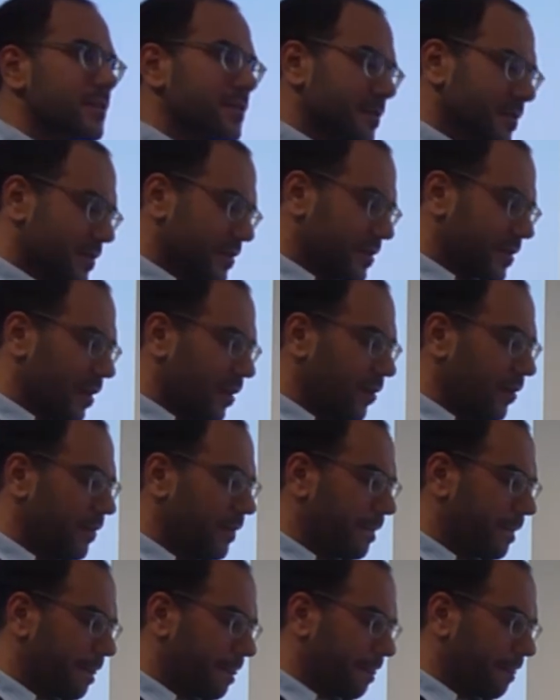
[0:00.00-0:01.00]
So,
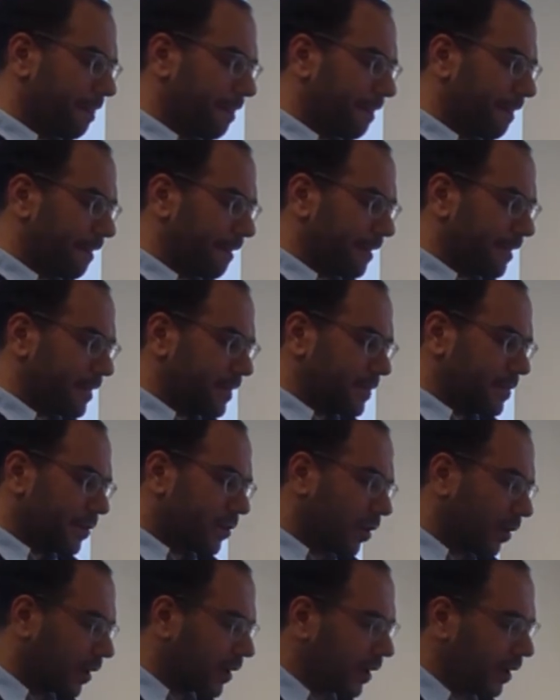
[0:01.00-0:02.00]
to
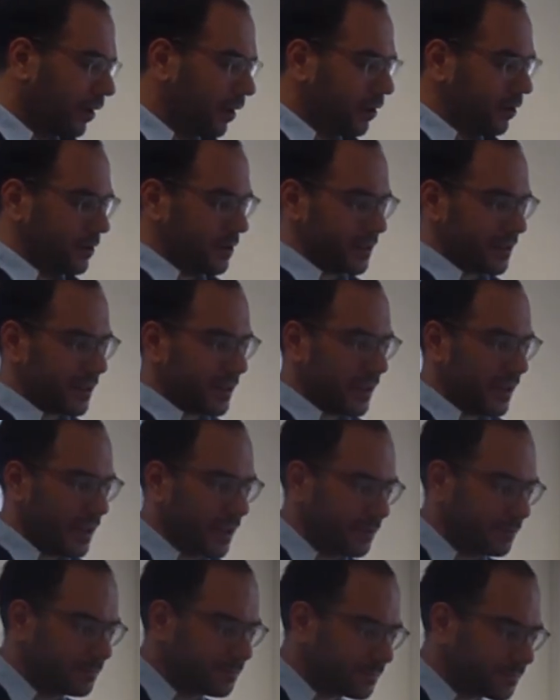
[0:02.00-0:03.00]
conclude,
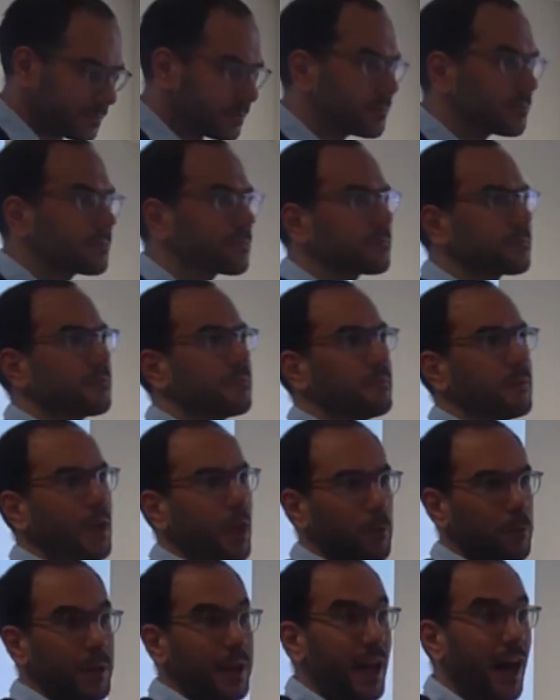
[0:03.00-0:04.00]

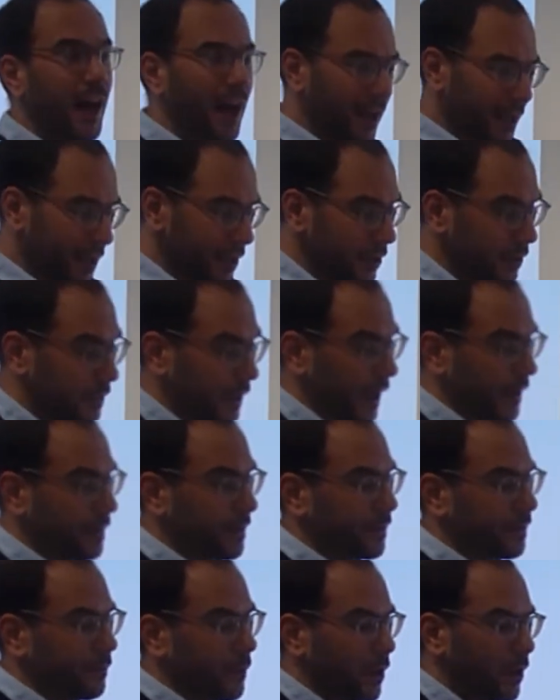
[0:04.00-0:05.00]
we argue
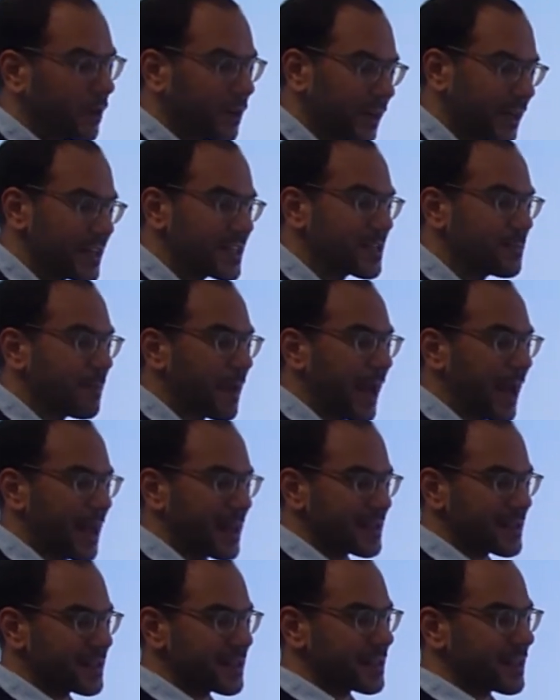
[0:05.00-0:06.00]
that Merkelism
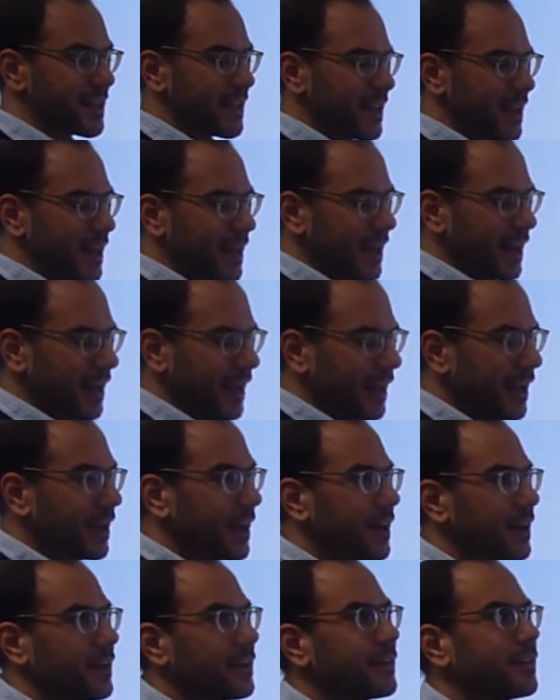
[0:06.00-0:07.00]
as
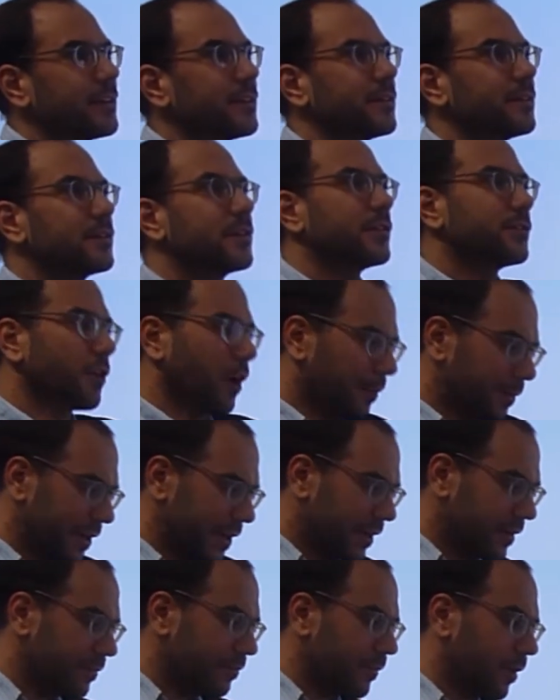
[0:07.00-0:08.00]
the
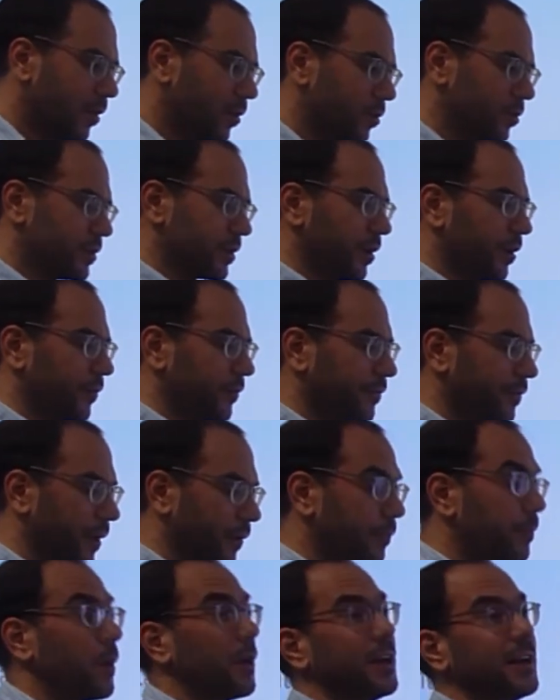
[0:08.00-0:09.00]
dominant mode of
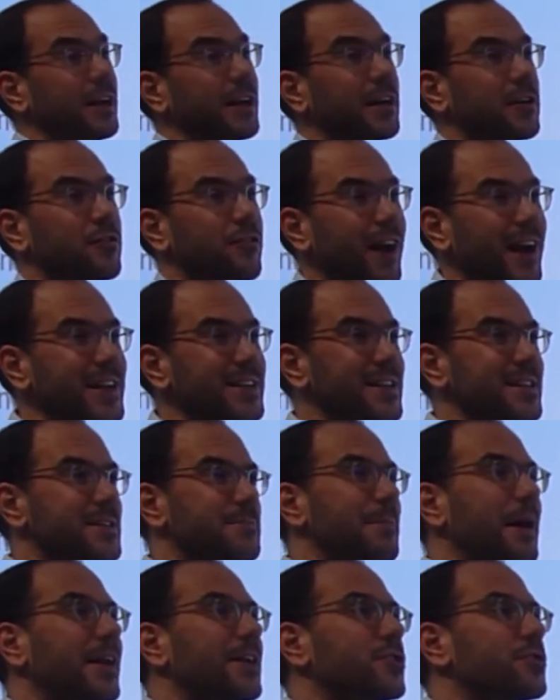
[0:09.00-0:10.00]
political crisis
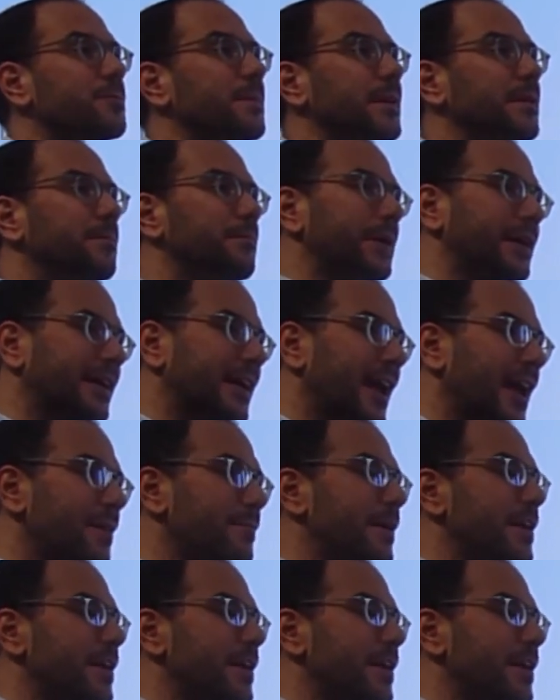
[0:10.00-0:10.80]
management became